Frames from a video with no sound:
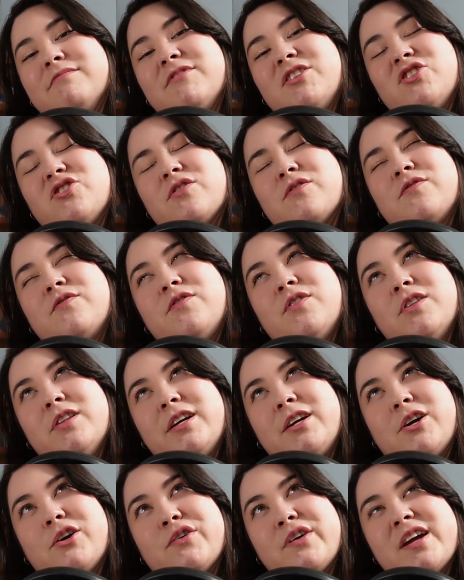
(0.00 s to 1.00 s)
These are
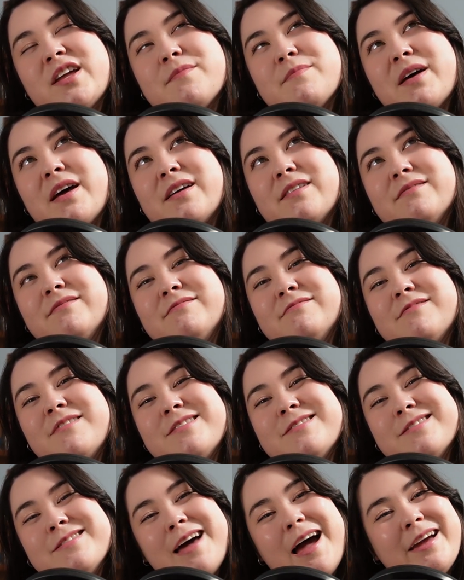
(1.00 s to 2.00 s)
fully Korean men.
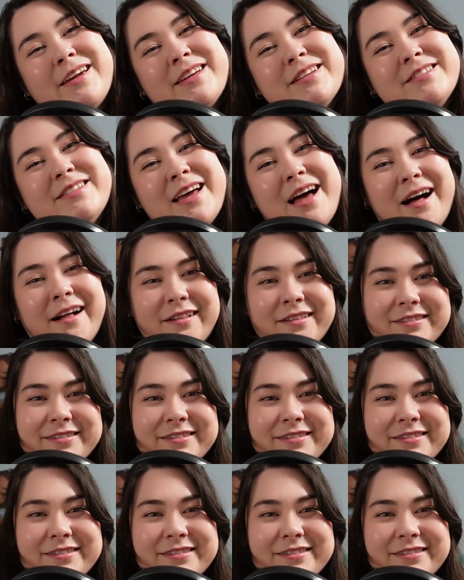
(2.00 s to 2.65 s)
I could tell.